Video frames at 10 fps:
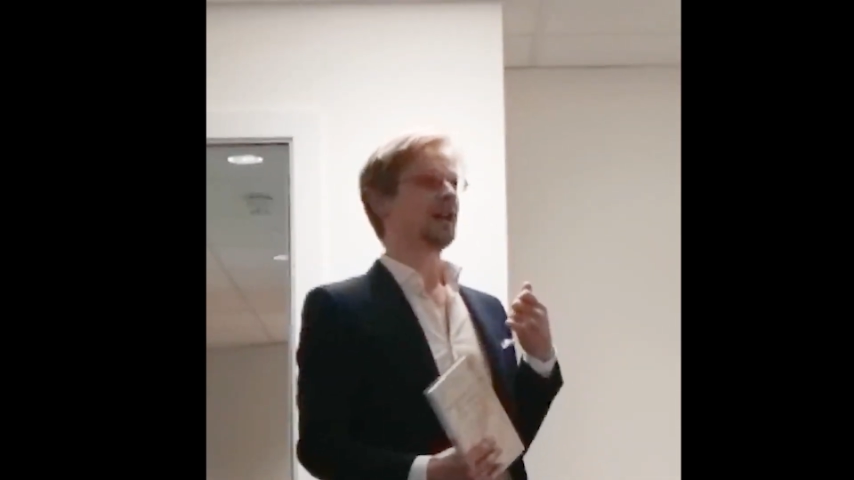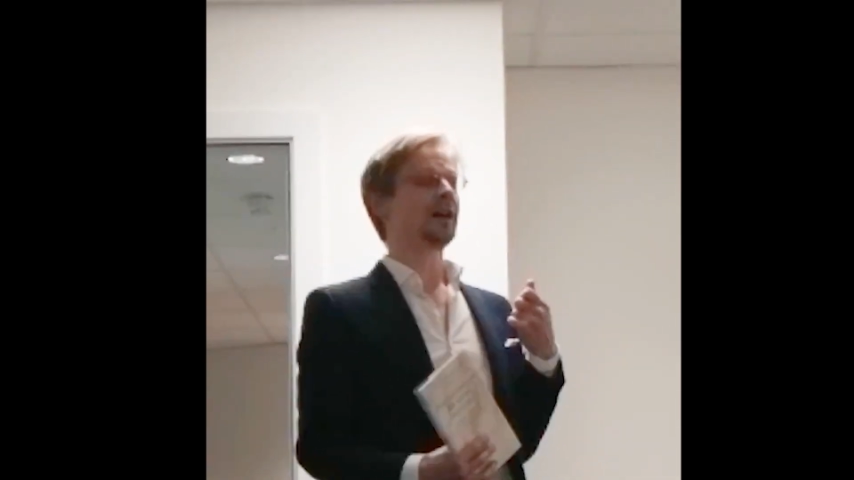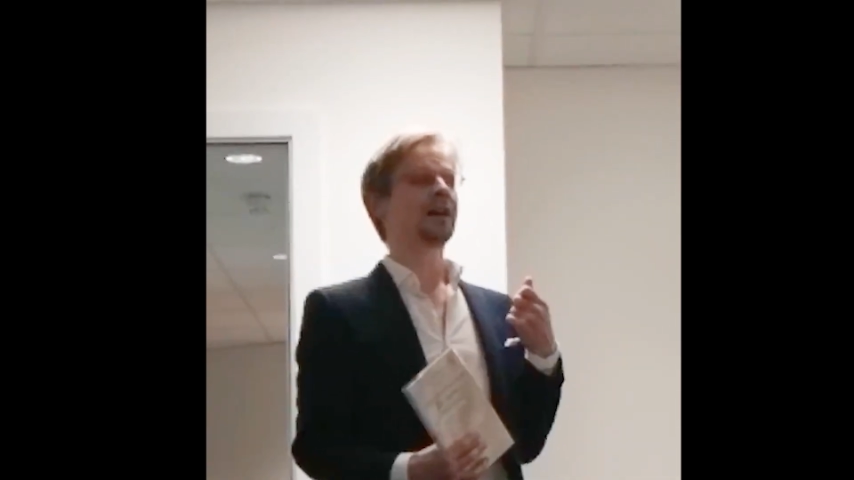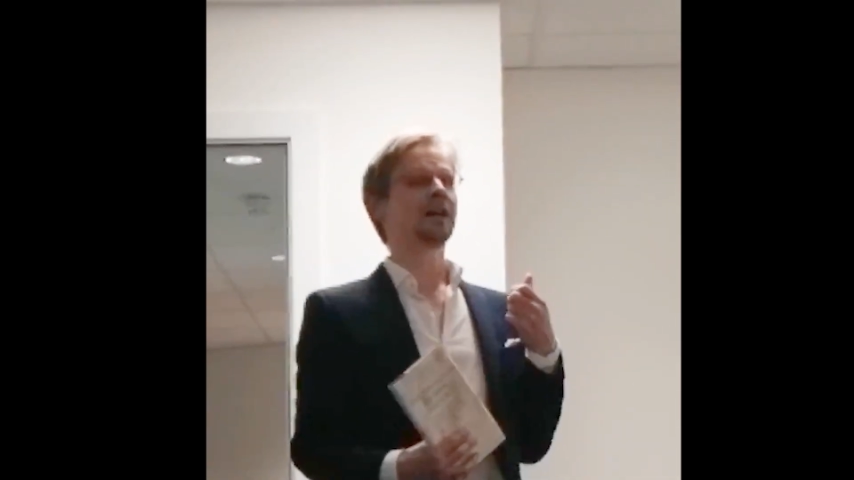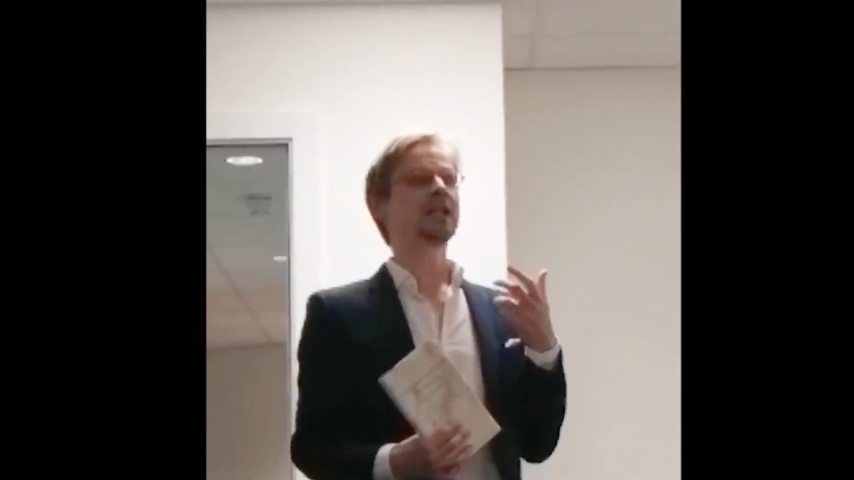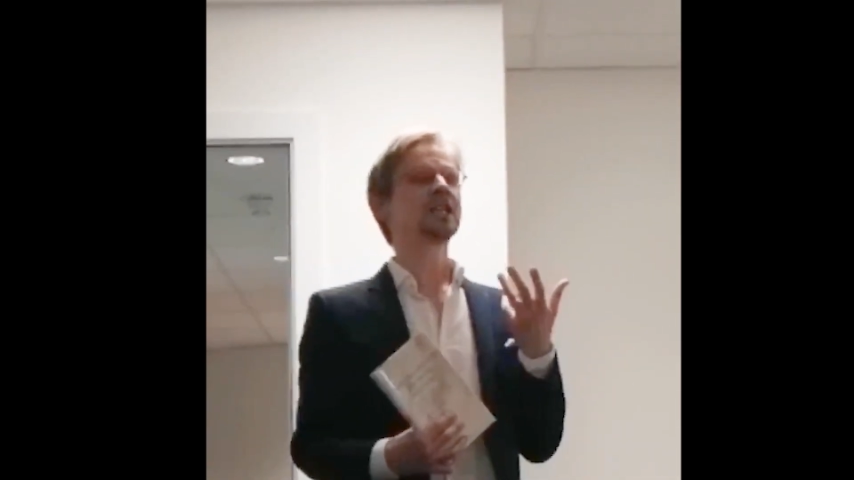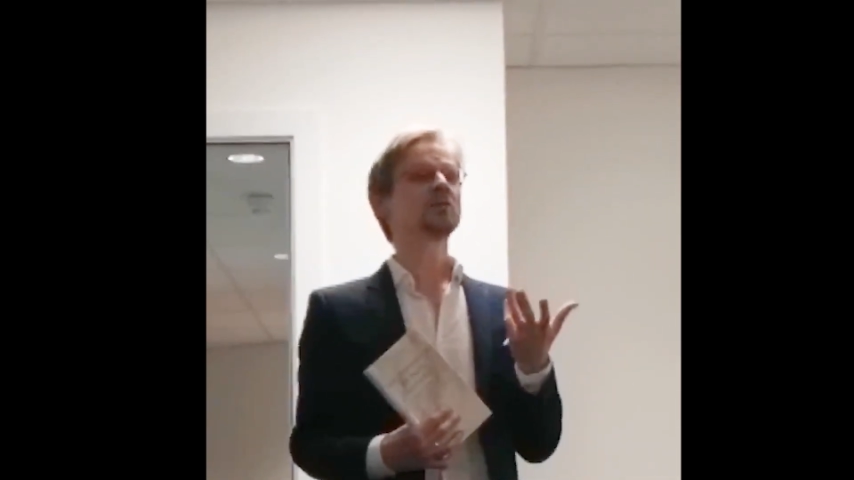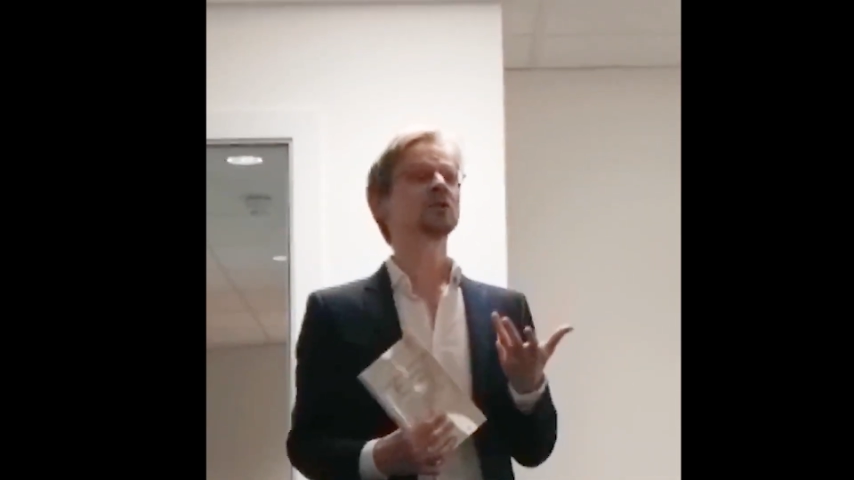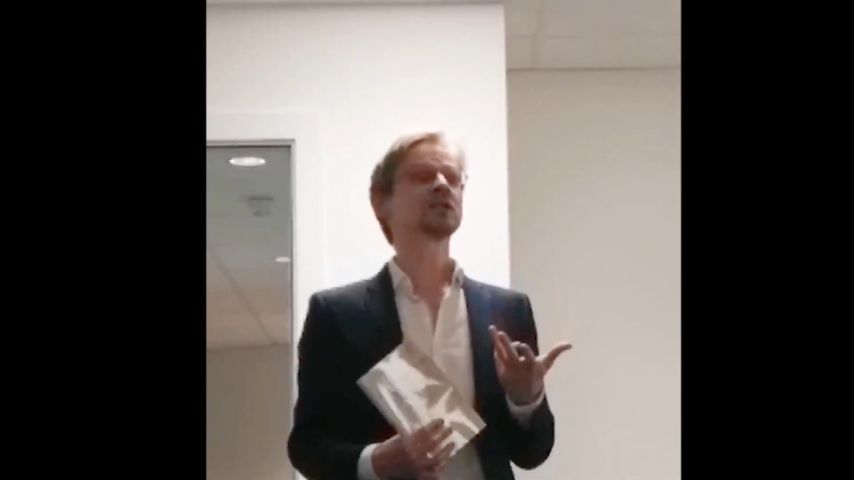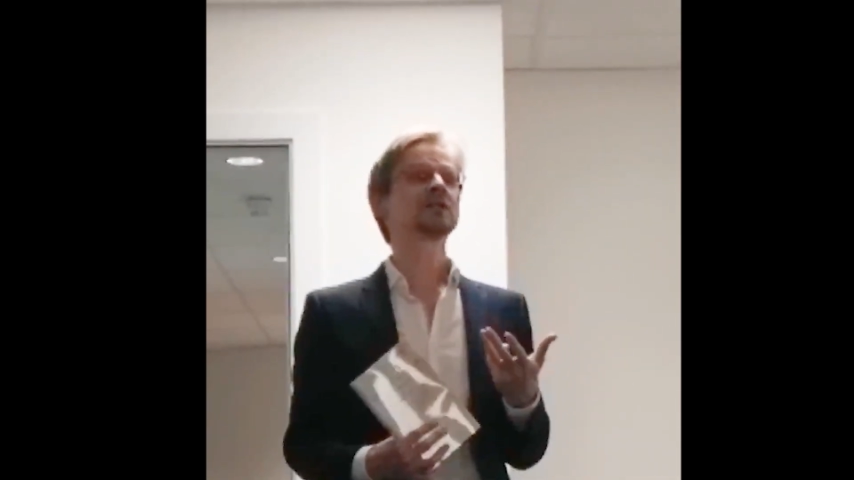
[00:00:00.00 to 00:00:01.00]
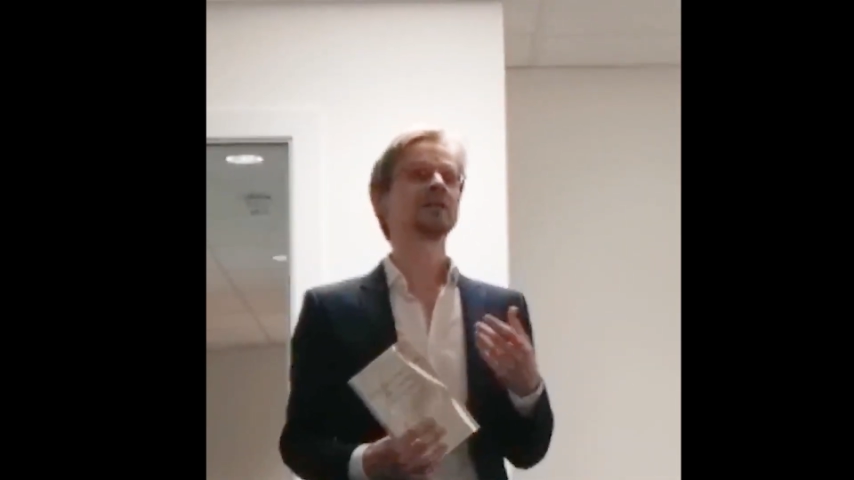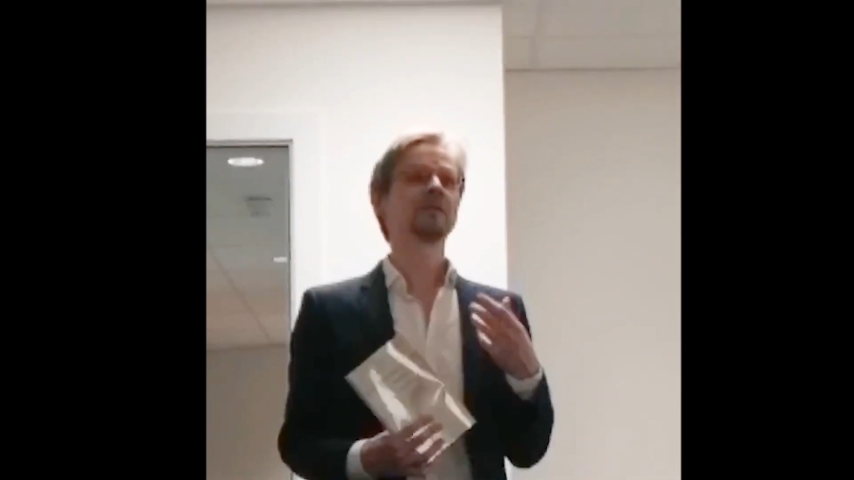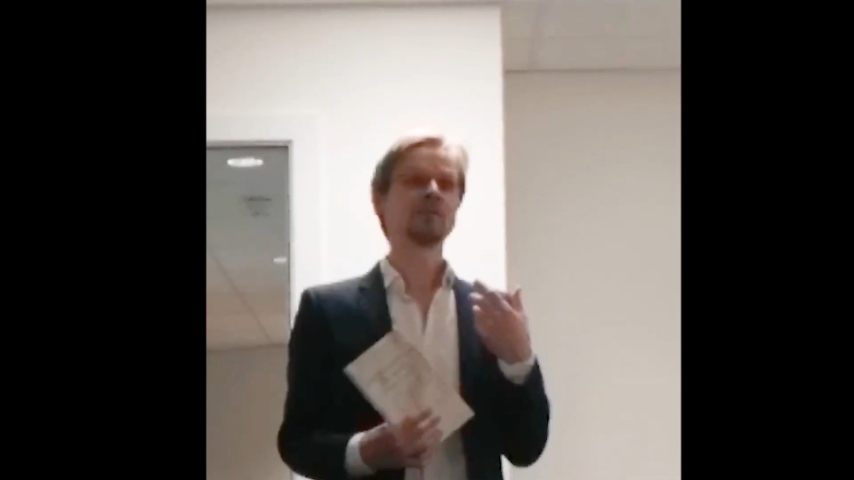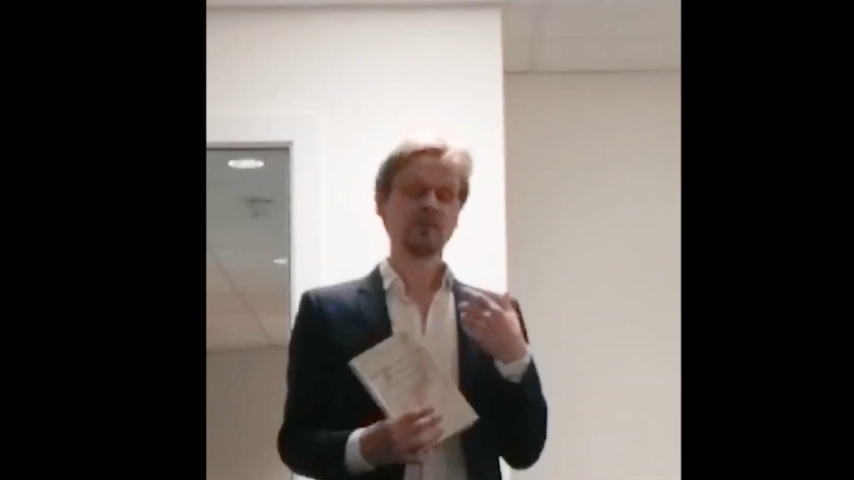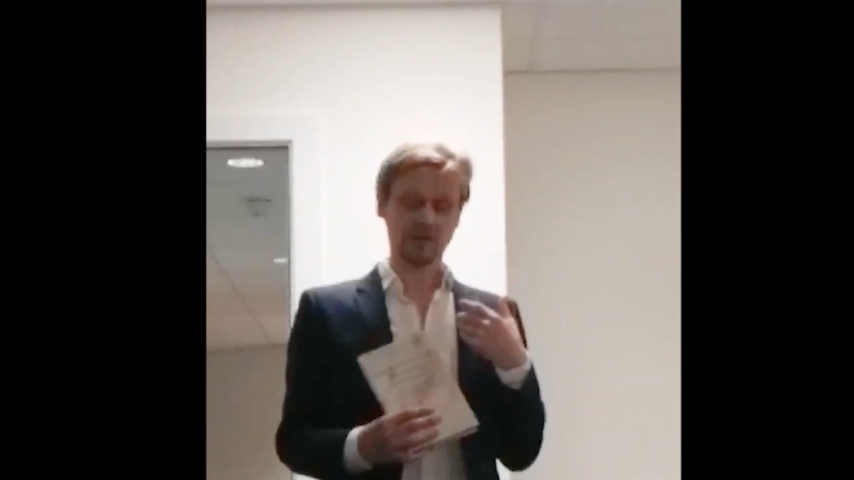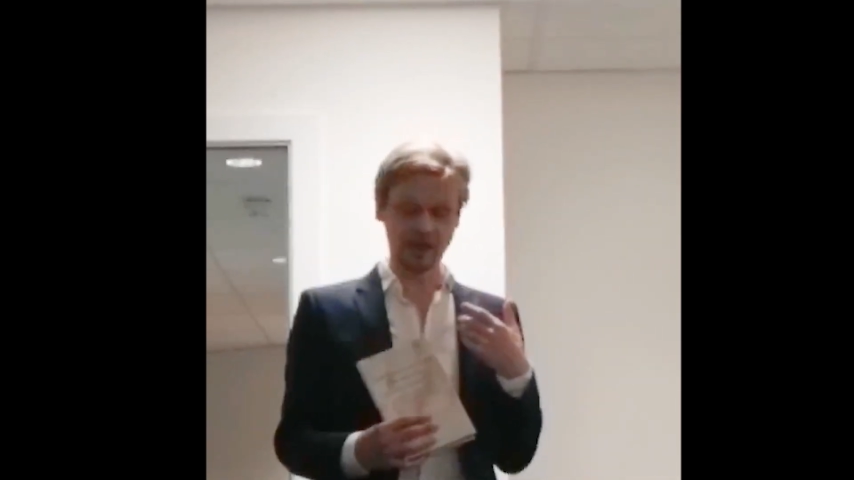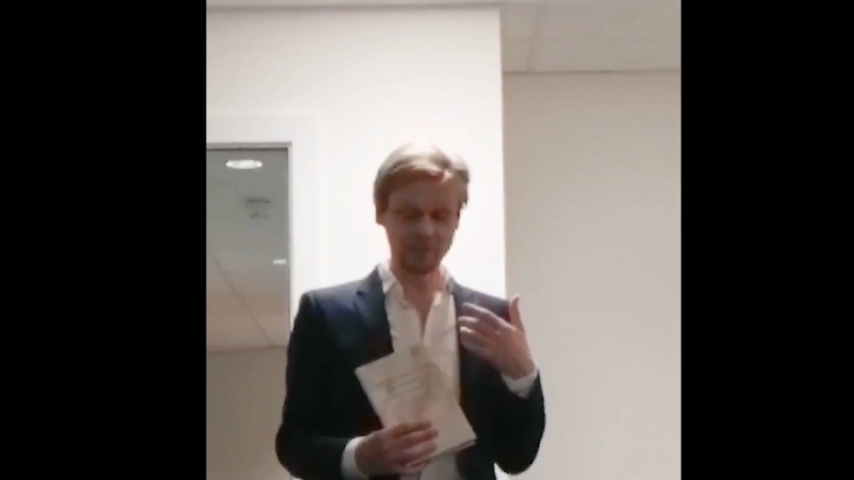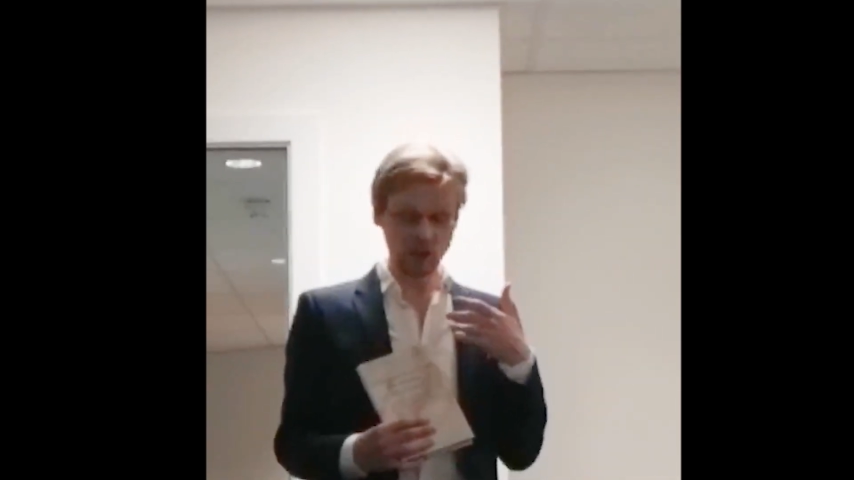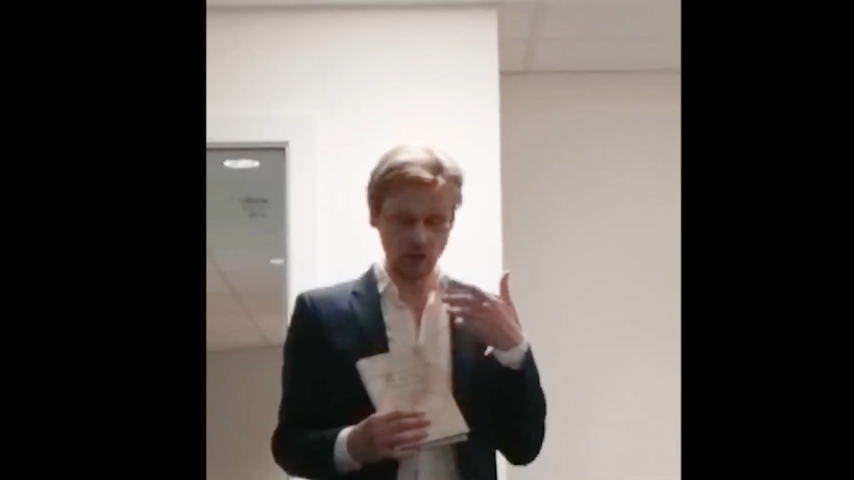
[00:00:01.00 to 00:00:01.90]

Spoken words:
I'm